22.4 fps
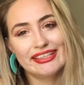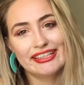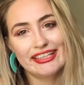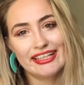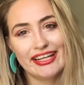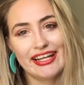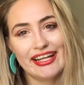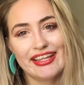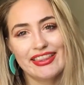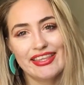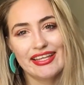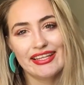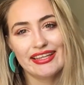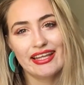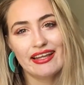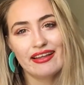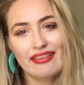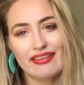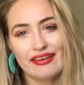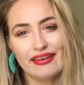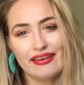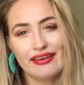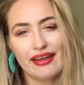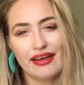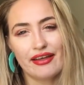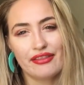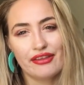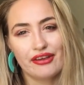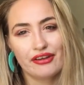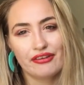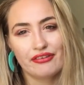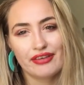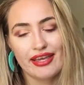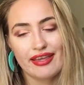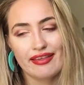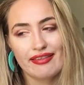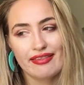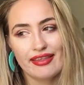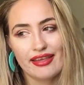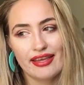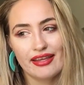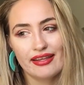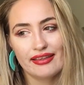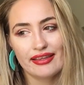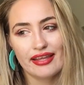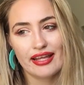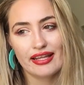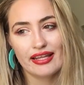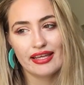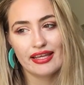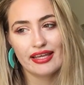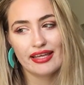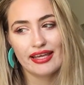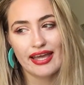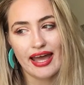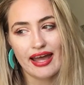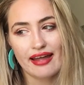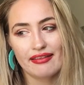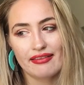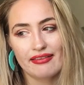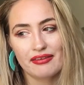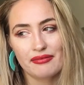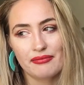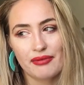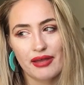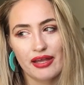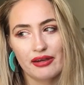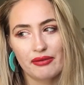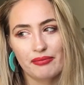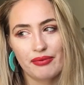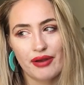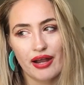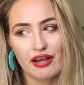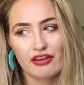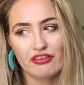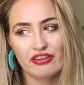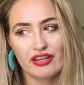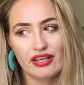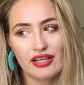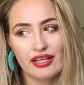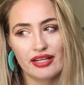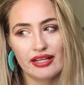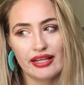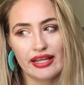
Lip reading: And I think that's another reason that like adds to my depression.